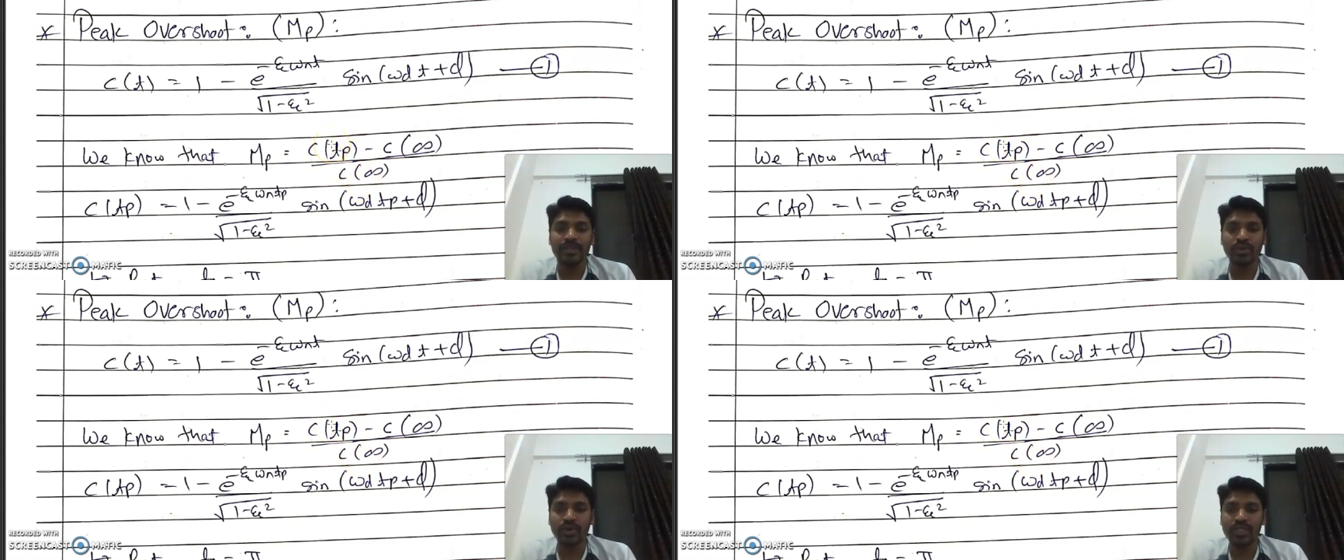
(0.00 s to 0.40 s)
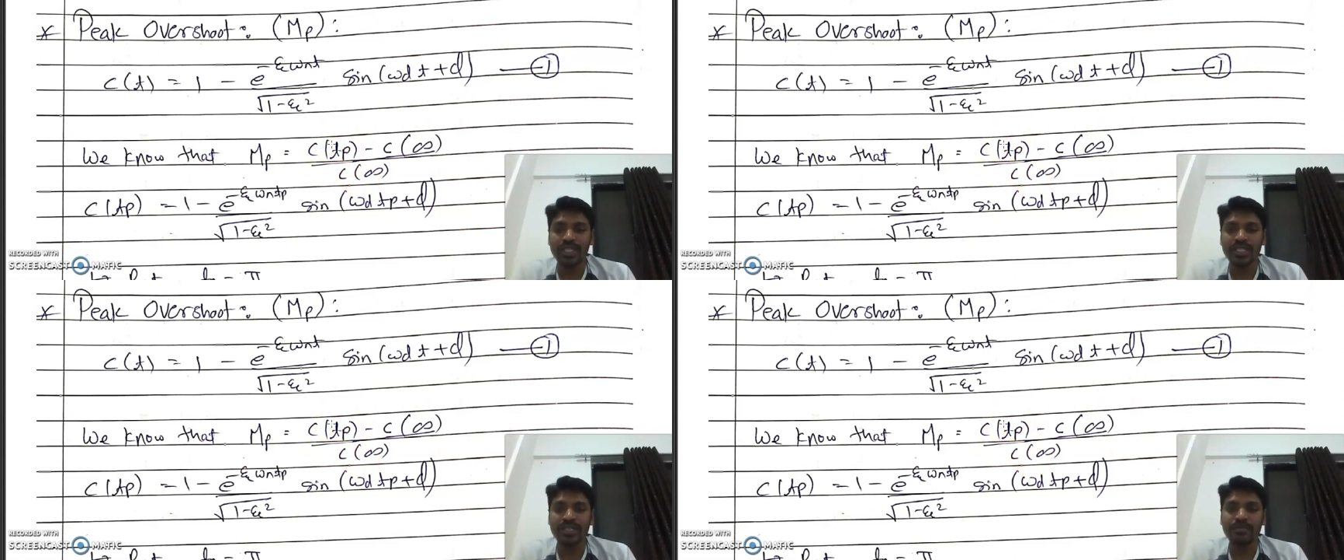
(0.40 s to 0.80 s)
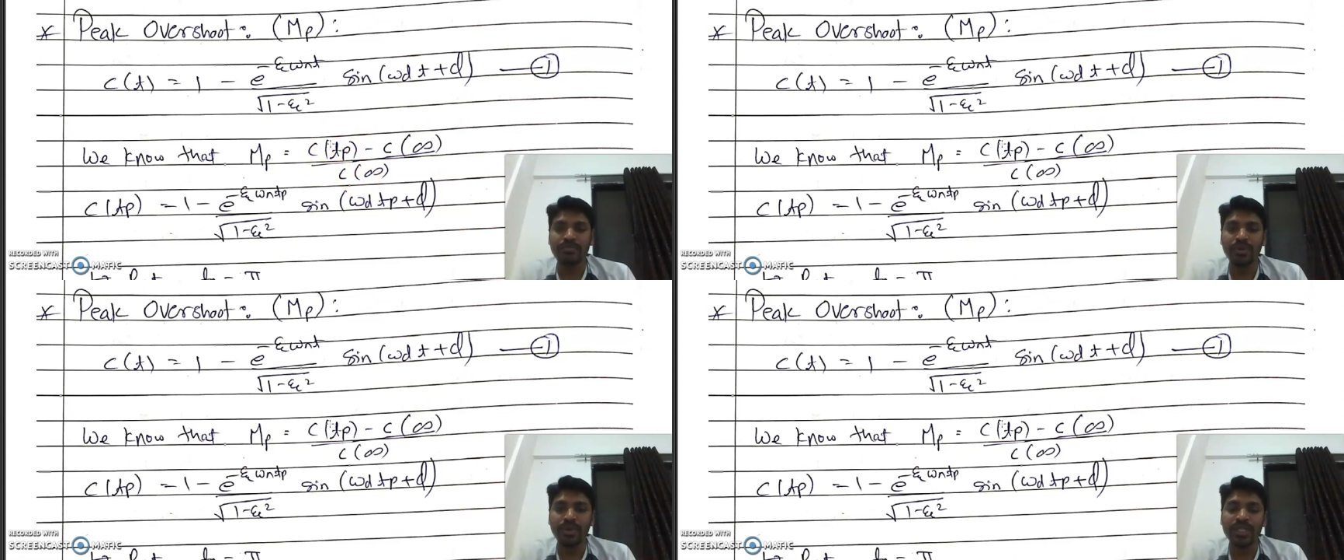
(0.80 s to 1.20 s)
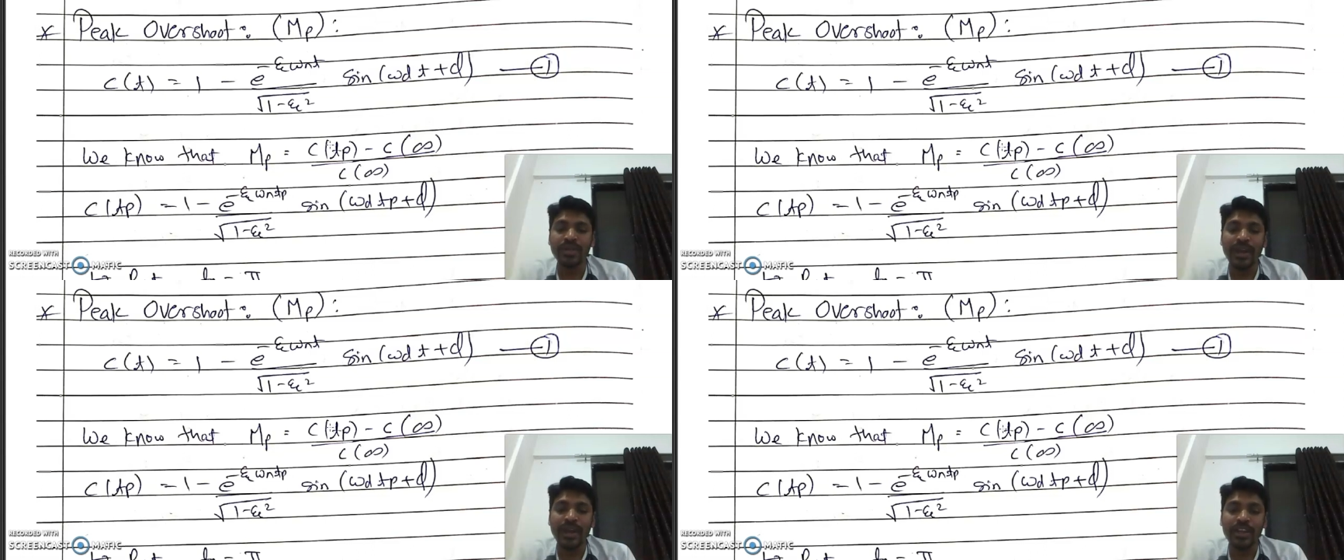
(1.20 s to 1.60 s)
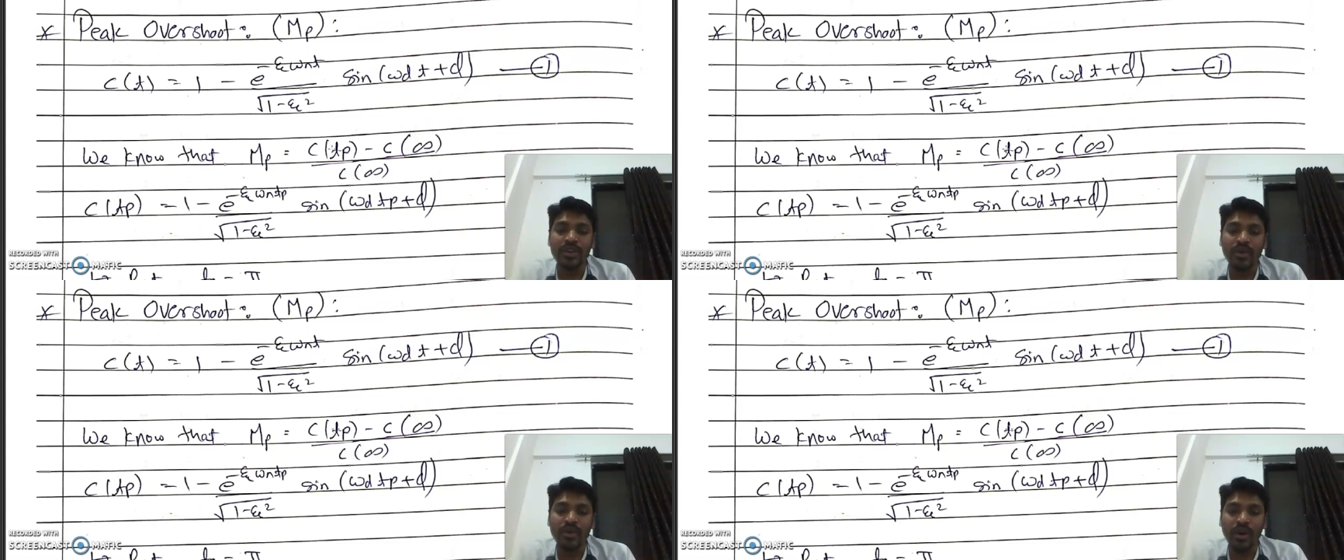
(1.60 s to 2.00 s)
So just put the
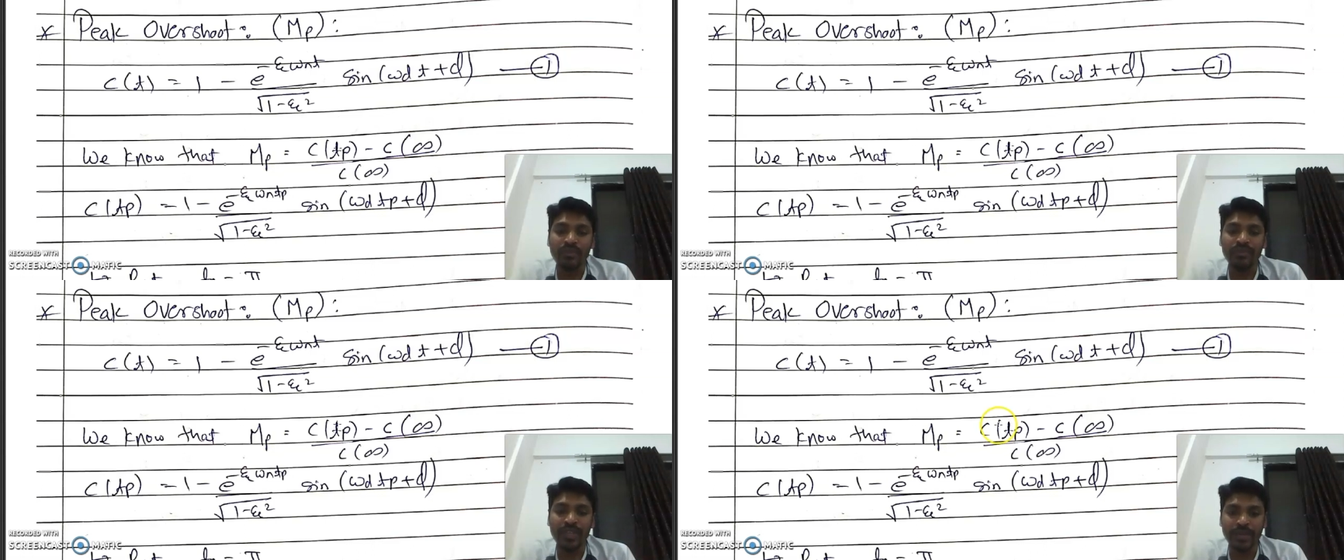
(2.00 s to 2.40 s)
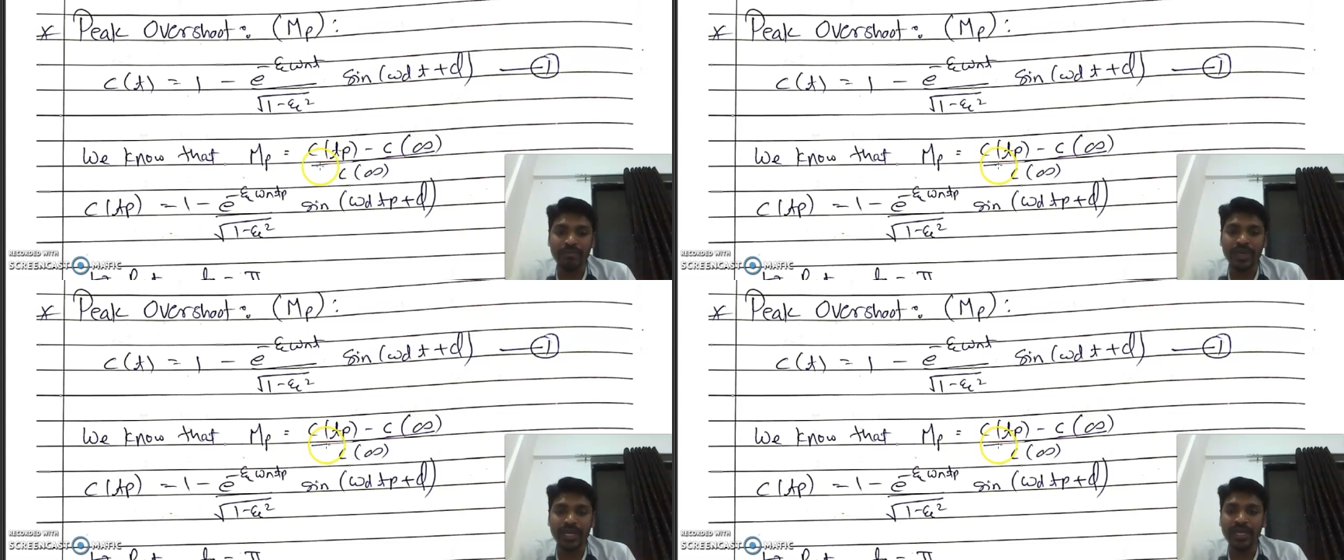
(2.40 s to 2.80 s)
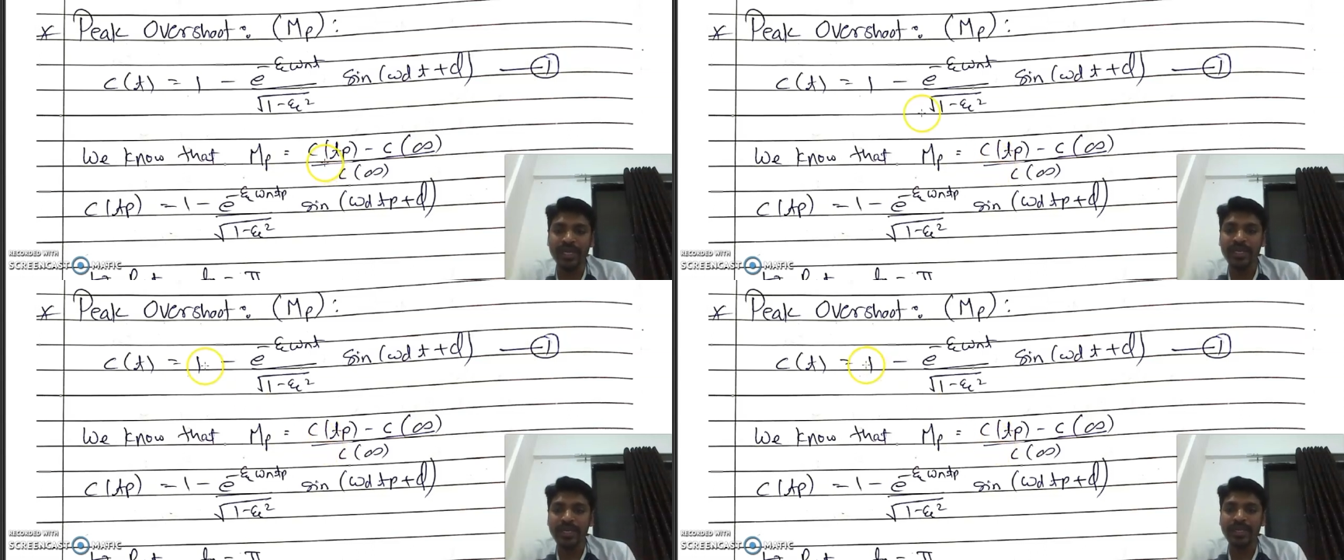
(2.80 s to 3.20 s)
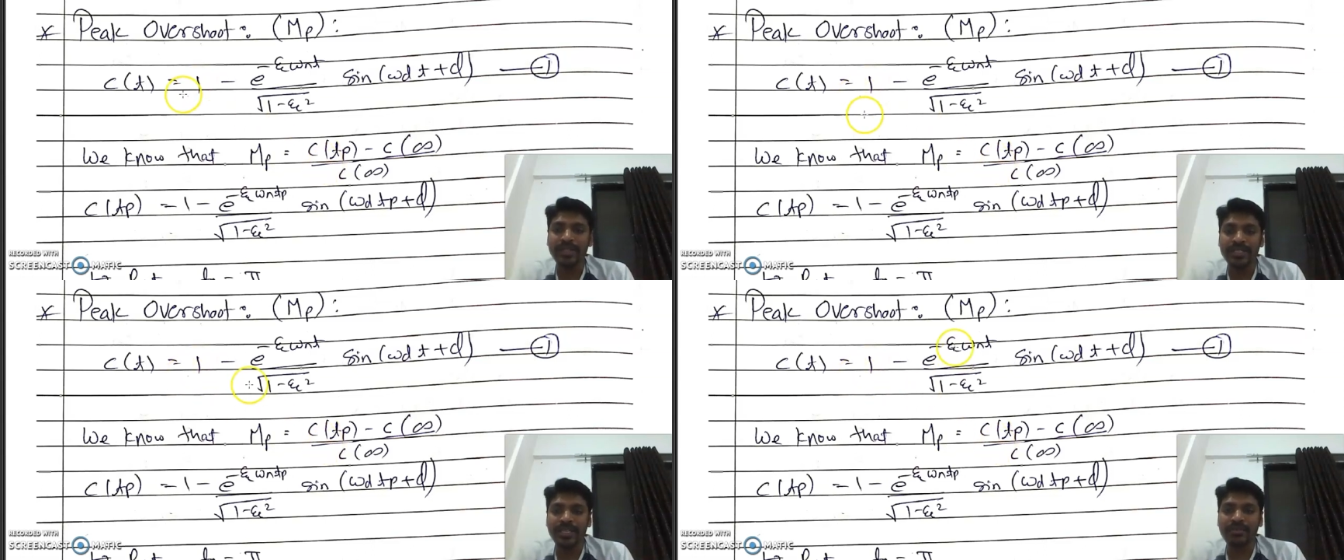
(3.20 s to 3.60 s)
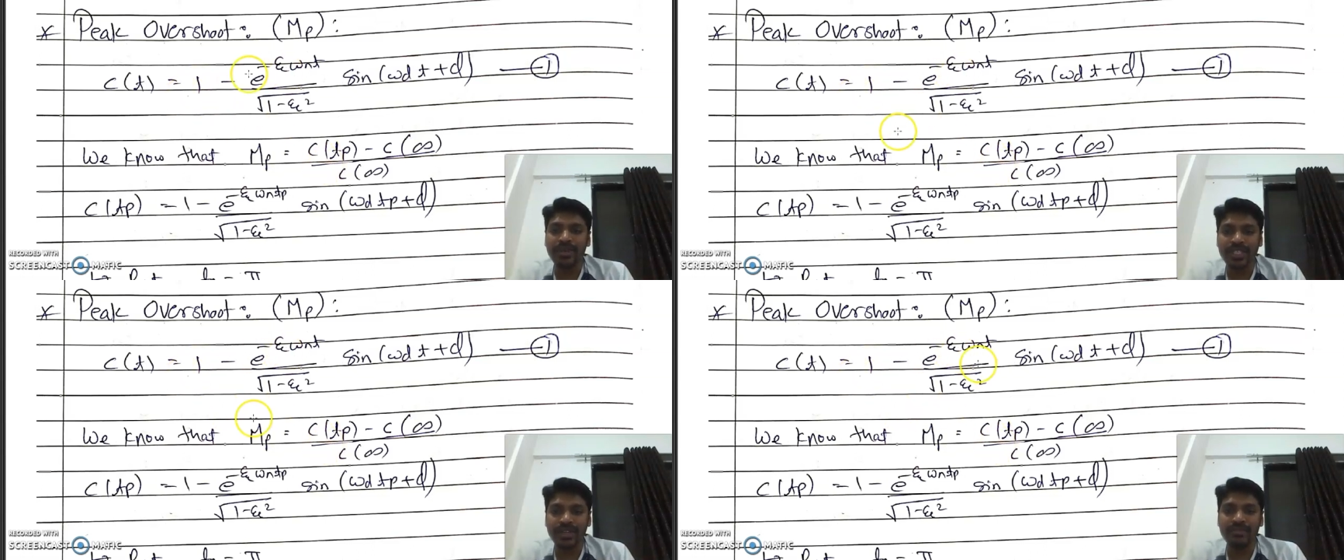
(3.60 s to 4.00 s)
value of Tp in this
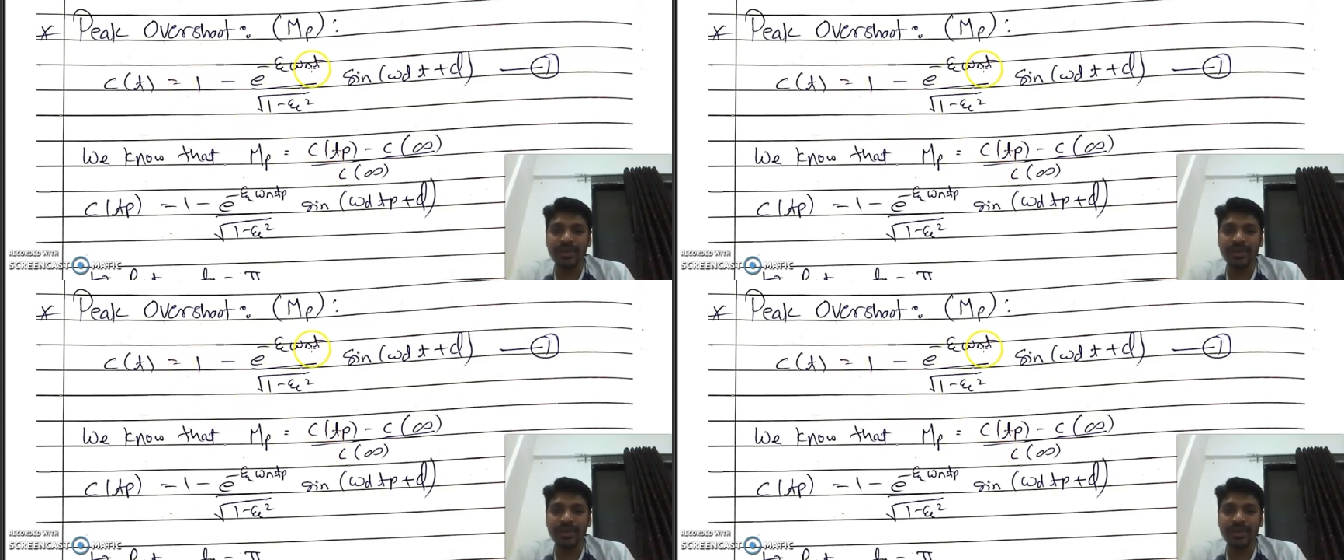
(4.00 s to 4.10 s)
equation.